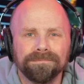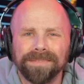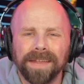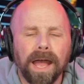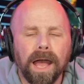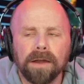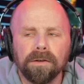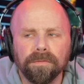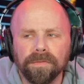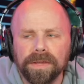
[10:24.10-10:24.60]

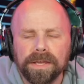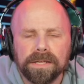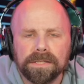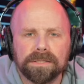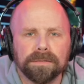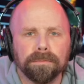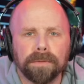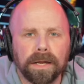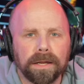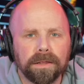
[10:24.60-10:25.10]
I don't think it's
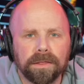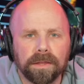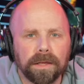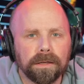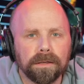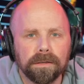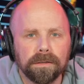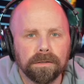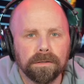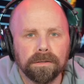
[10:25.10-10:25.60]
a money
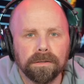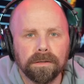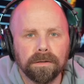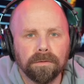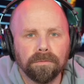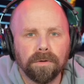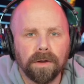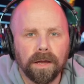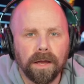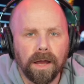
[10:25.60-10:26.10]
thing,
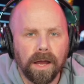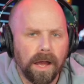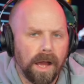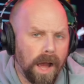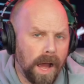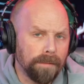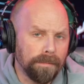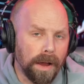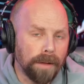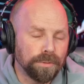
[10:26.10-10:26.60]
right?
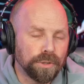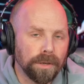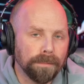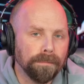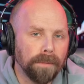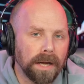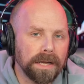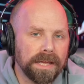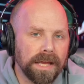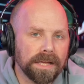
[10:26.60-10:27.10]
I'm sure
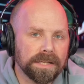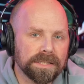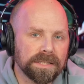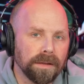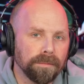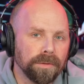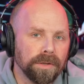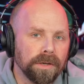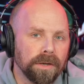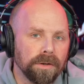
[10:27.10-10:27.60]
money has
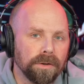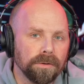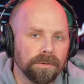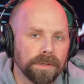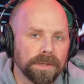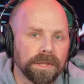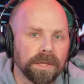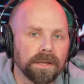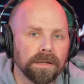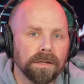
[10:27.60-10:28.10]
something to do
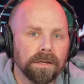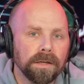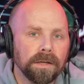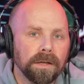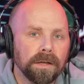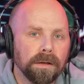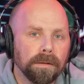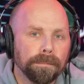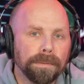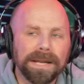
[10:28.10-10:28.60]
with it.
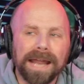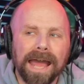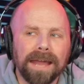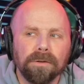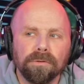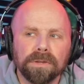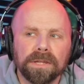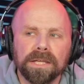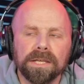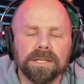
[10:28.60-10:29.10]
But I
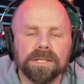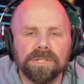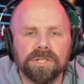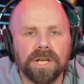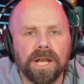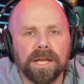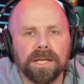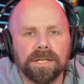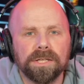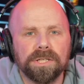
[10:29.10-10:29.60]
don't think
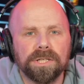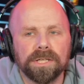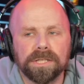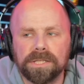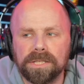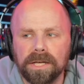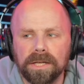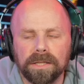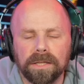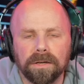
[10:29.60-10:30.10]
Jade is just
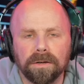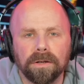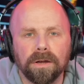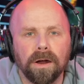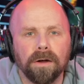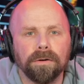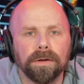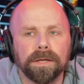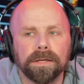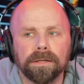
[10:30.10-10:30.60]
sitting there
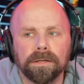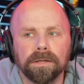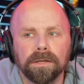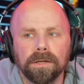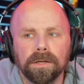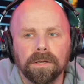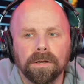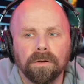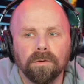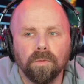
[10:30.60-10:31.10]
going,
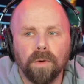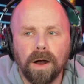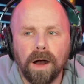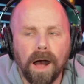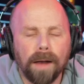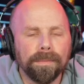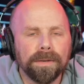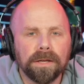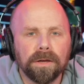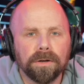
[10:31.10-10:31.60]
well,
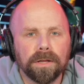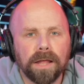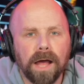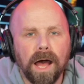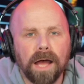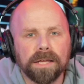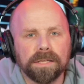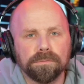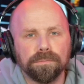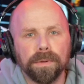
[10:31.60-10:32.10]
I'm going to go to the
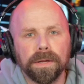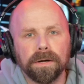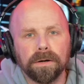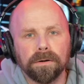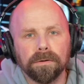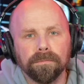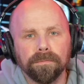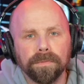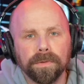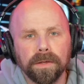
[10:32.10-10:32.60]
highest
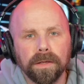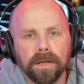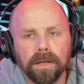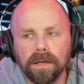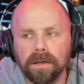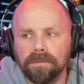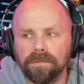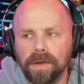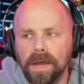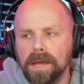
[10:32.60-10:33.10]
bidder.
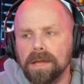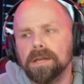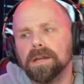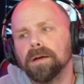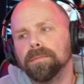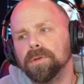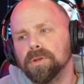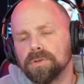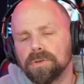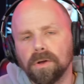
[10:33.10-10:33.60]
If
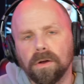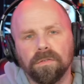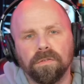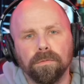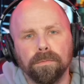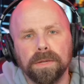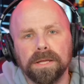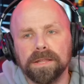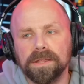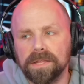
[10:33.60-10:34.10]
AEW is
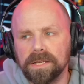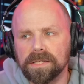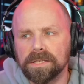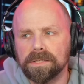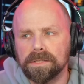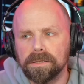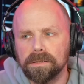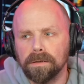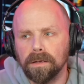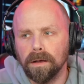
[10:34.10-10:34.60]
offering me
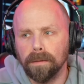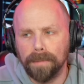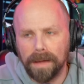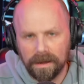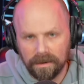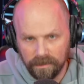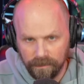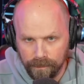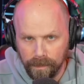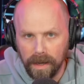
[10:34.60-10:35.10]
this
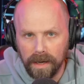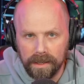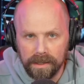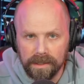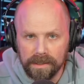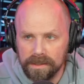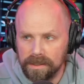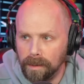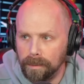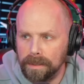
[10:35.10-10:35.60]
amount of money
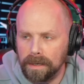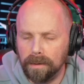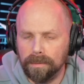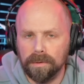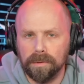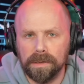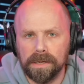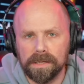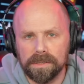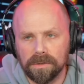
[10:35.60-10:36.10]
and
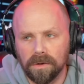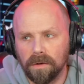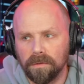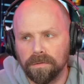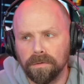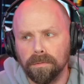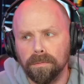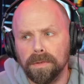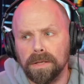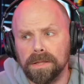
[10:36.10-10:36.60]
WWE is
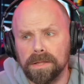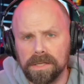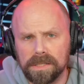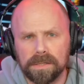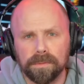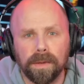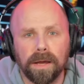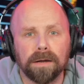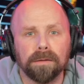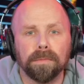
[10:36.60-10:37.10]
offering me this
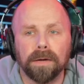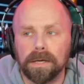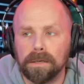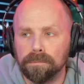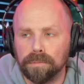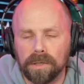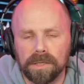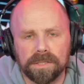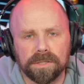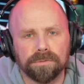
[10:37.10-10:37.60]
amount of money
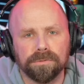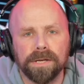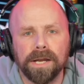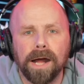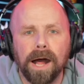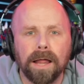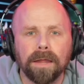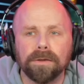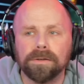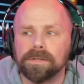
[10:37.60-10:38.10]
plus
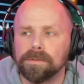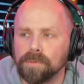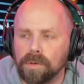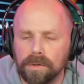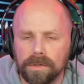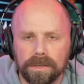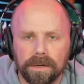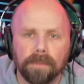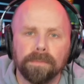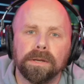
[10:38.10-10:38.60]
$3, I'm
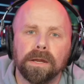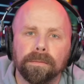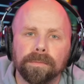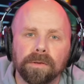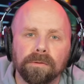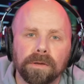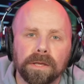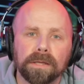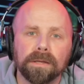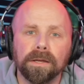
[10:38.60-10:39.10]
going to
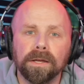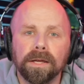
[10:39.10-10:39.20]
WWE.